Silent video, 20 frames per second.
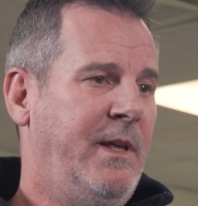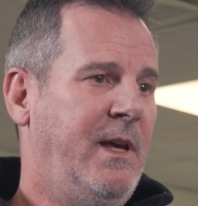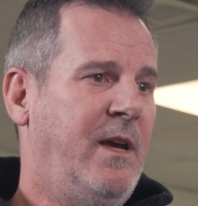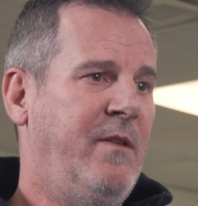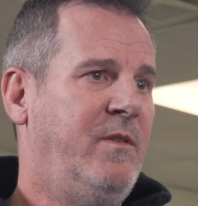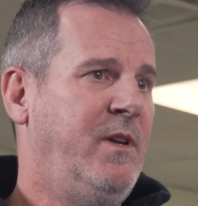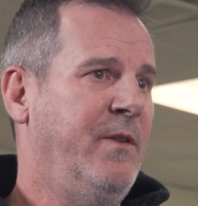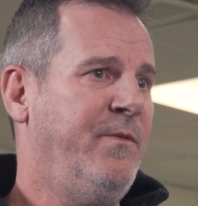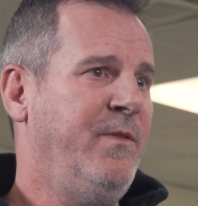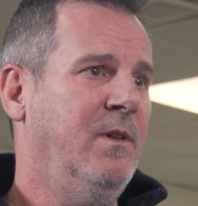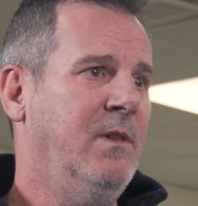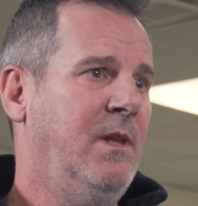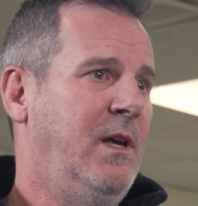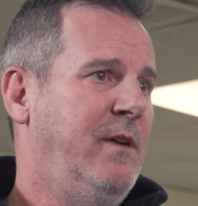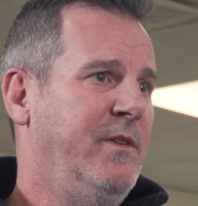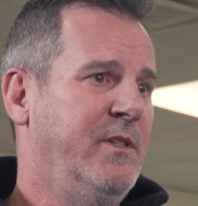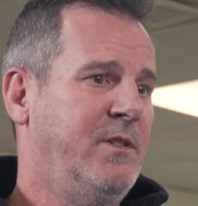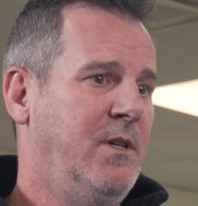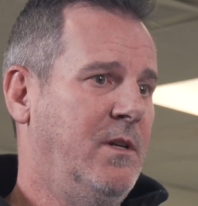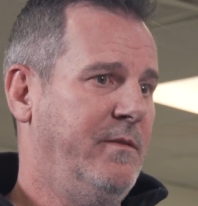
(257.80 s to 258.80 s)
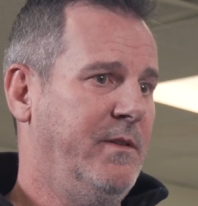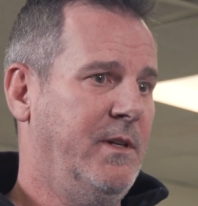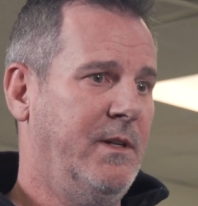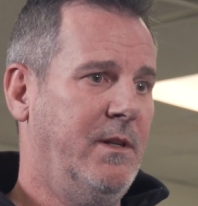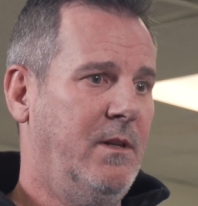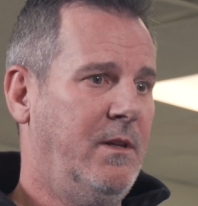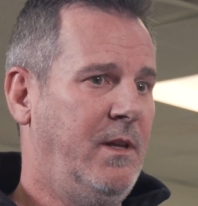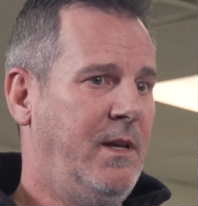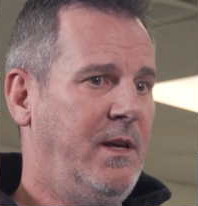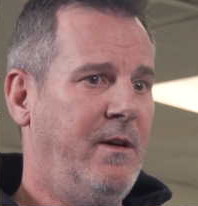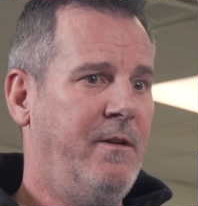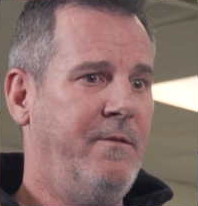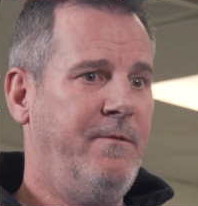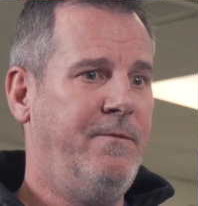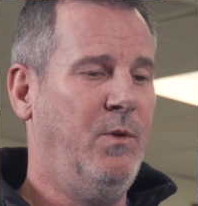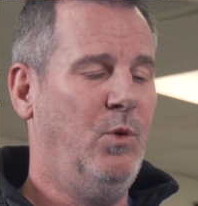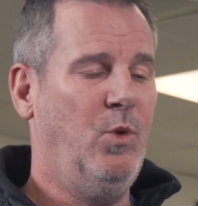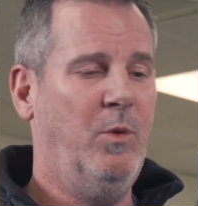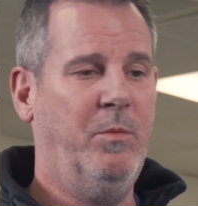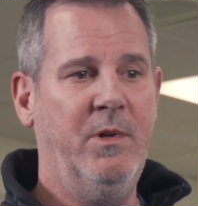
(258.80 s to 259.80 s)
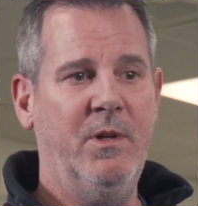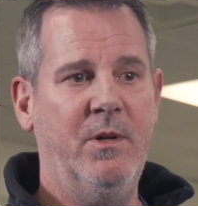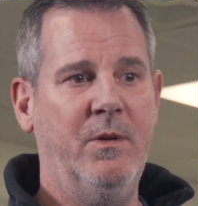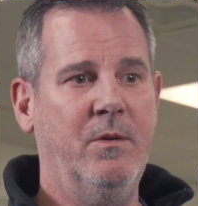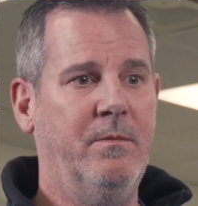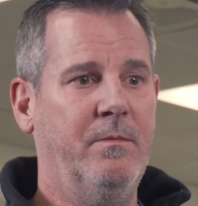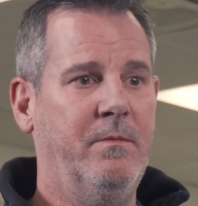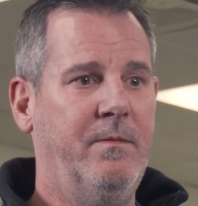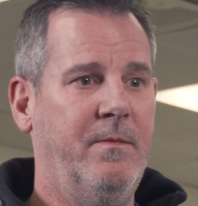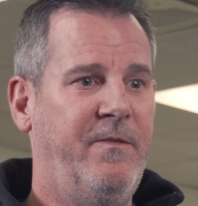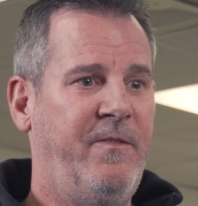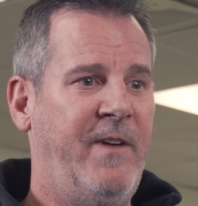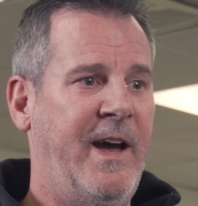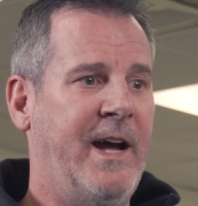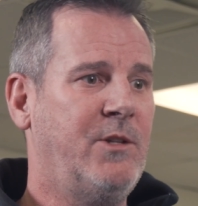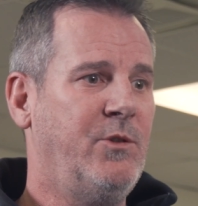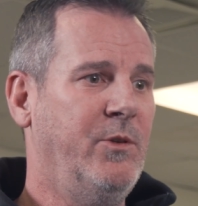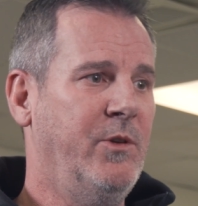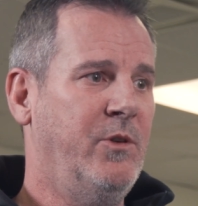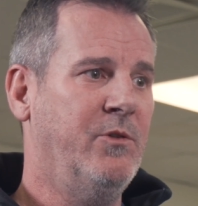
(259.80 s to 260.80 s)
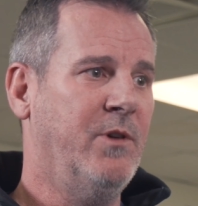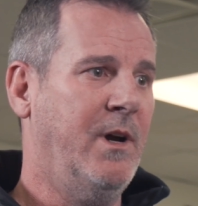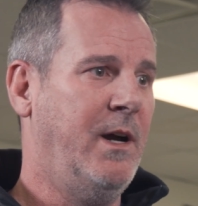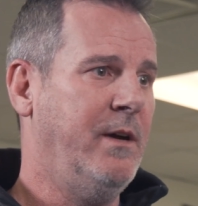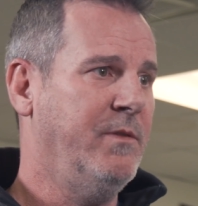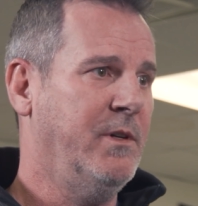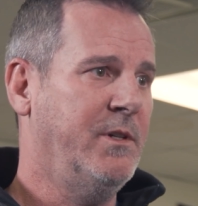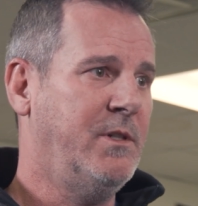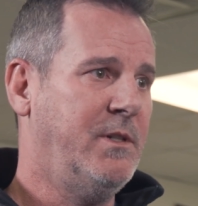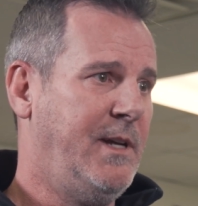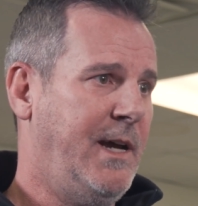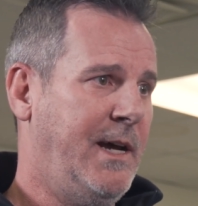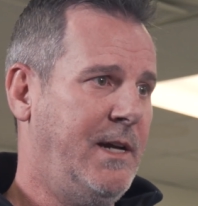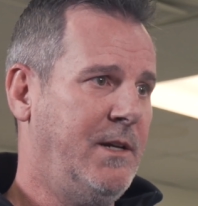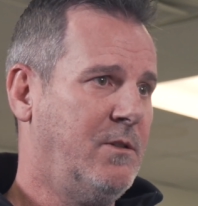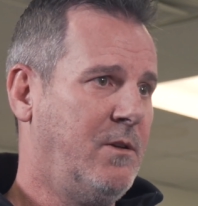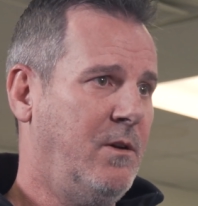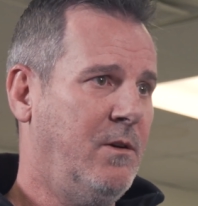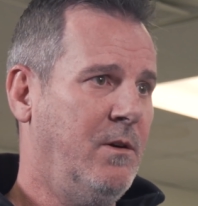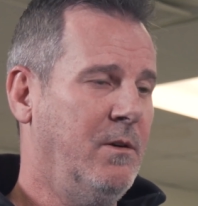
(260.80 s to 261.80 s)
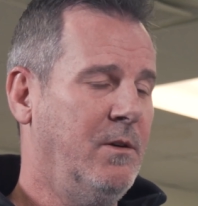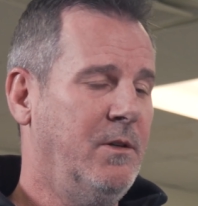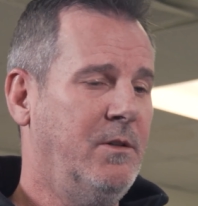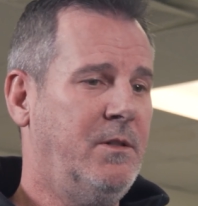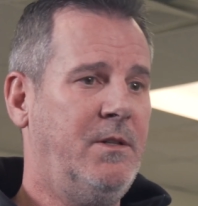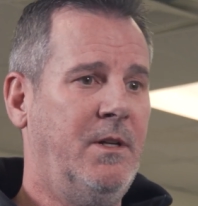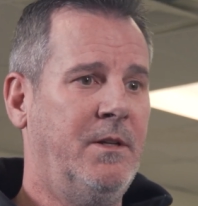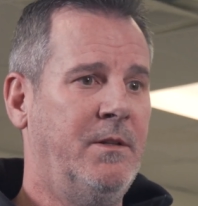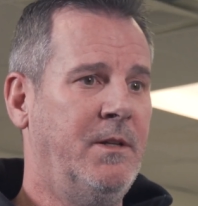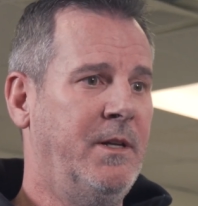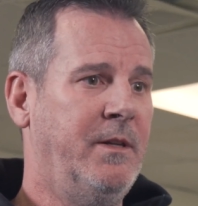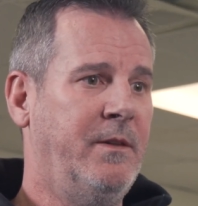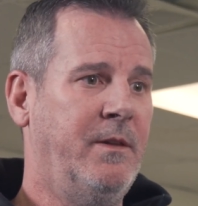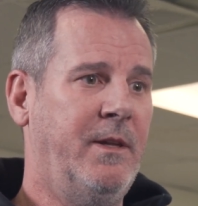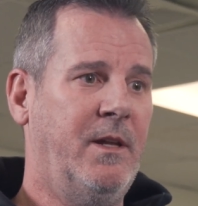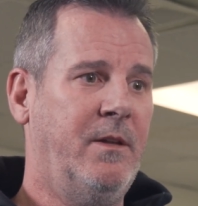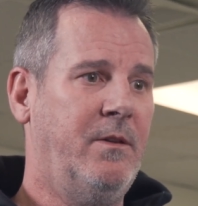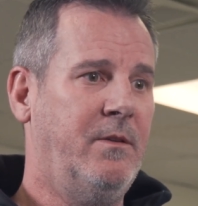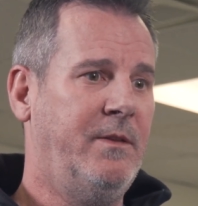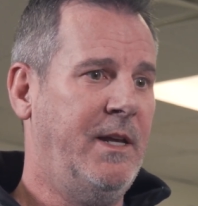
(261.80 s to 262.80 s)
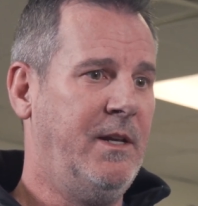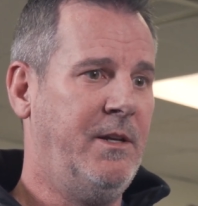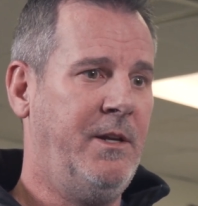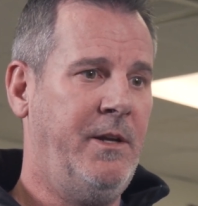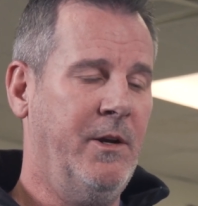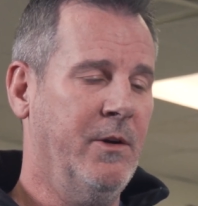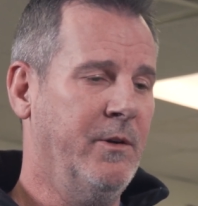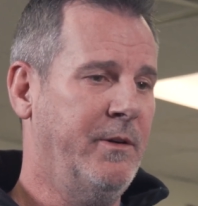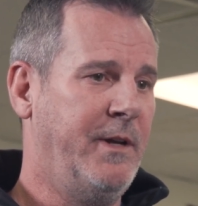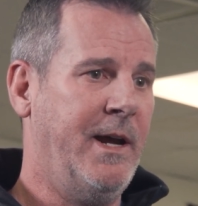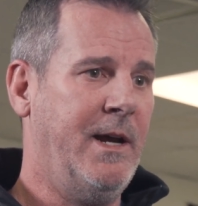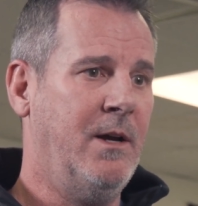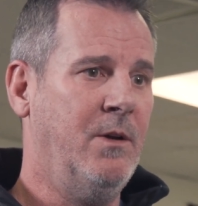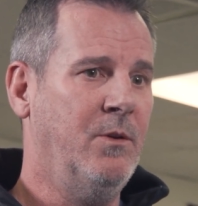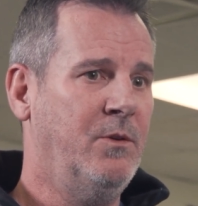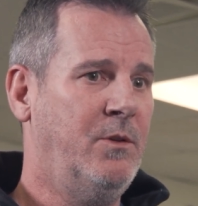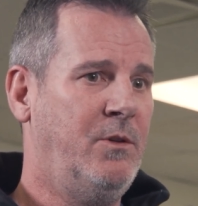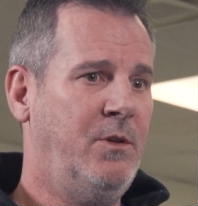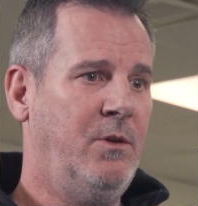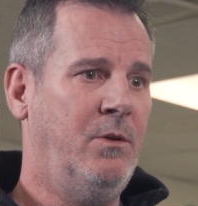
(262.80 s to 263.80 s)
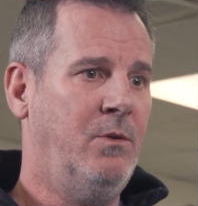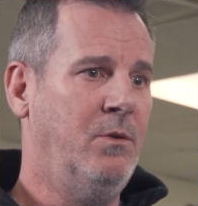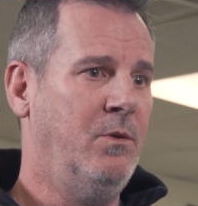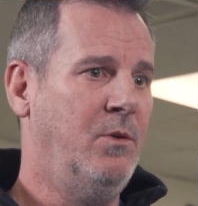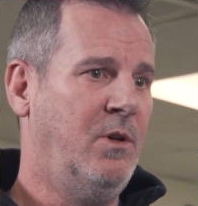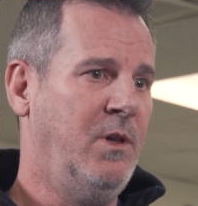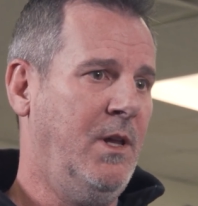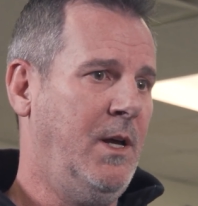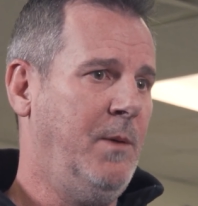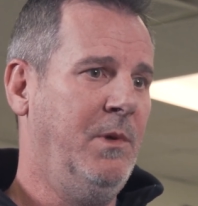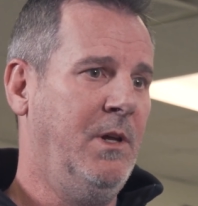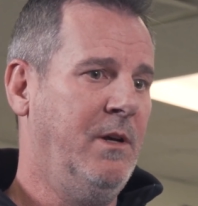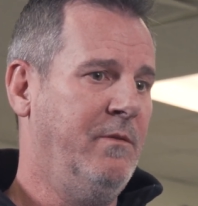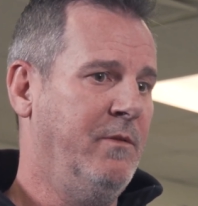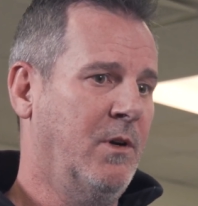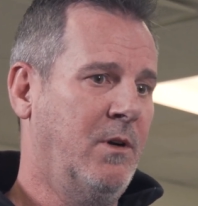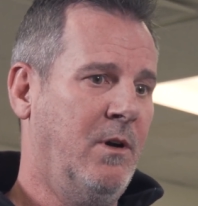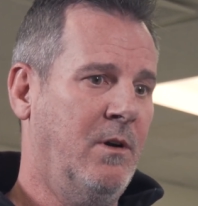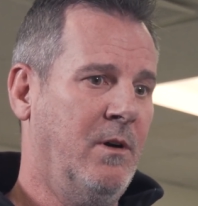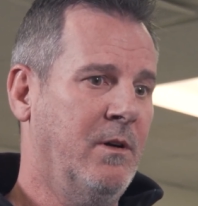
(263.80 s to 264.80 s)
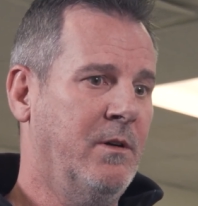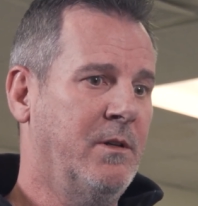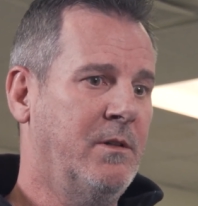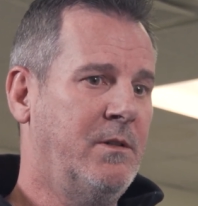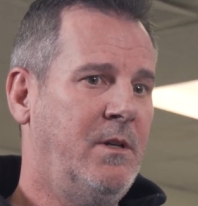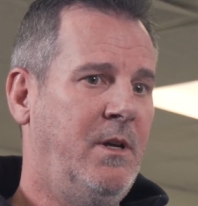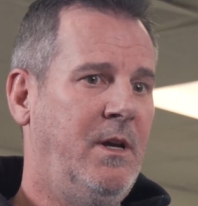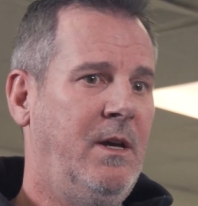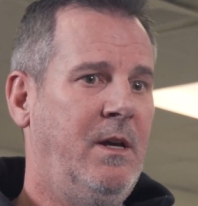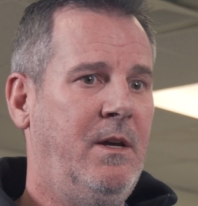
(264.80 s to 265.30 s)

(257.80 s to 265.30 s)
And they have different levels of it. They have full-blown factory driver status cars, and then they tier down to club-level cars.